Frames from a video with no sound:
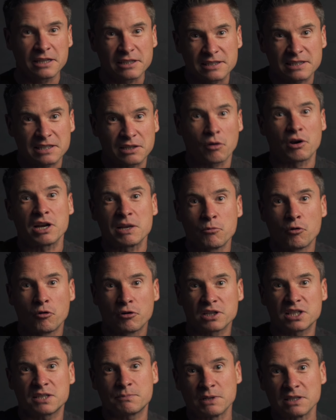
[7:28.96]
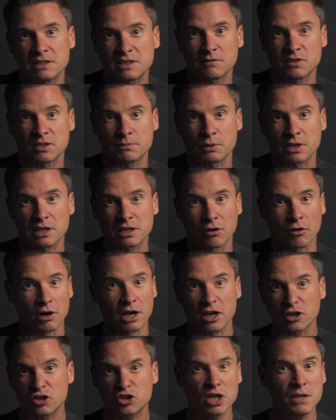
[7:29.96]
slightly more expensive speed
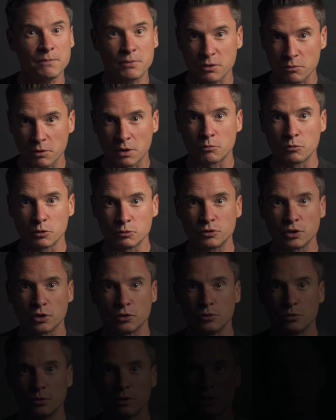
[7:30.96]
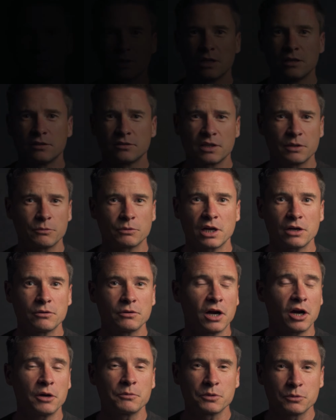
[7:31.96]
light, a cheapy one will do. So there we go,
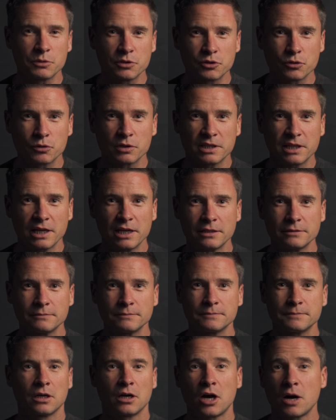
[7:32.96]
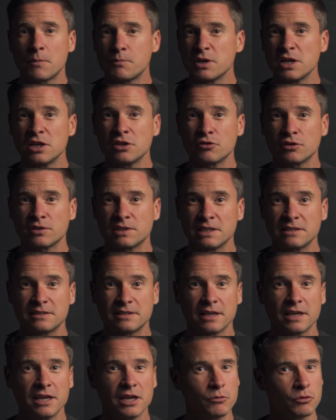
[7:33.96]
I hope you enjoyed that. I'll be interested
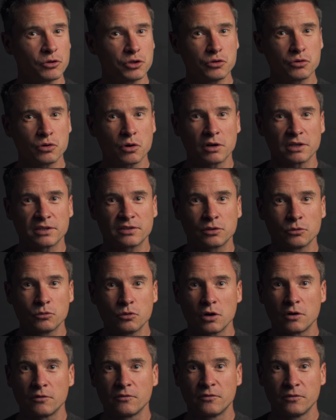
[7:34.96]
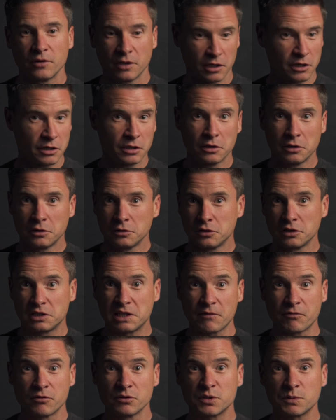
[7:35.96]
to hear what you guys thought of the
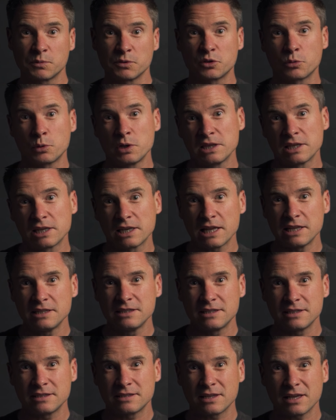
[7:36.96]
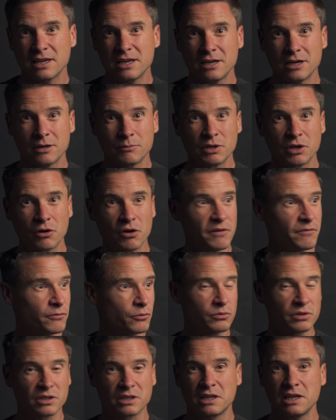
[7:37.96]
difference between the lenses there. I mean, I
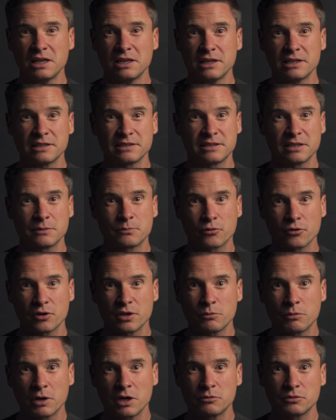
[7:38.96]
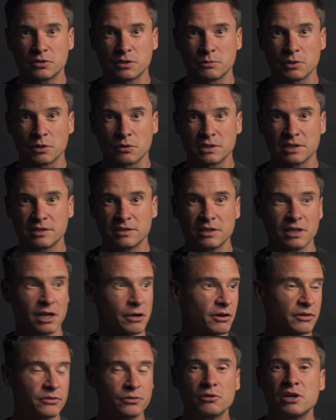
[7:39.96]
thought the kit lens did pretty well, to be honest. You
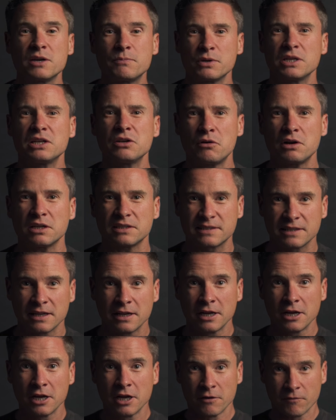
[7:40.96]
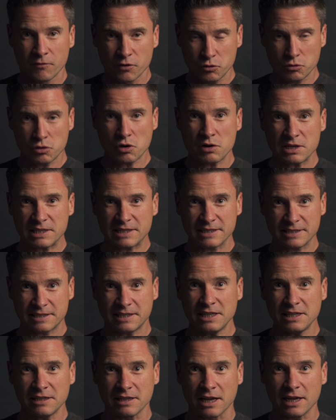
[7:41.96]
know, I thought it'd be nice for you guys to
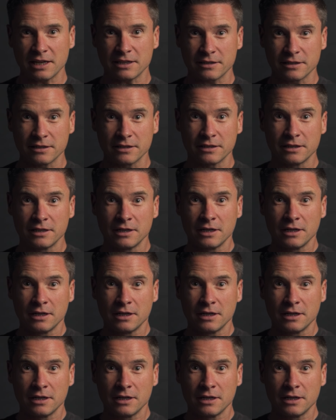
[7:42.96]
see that,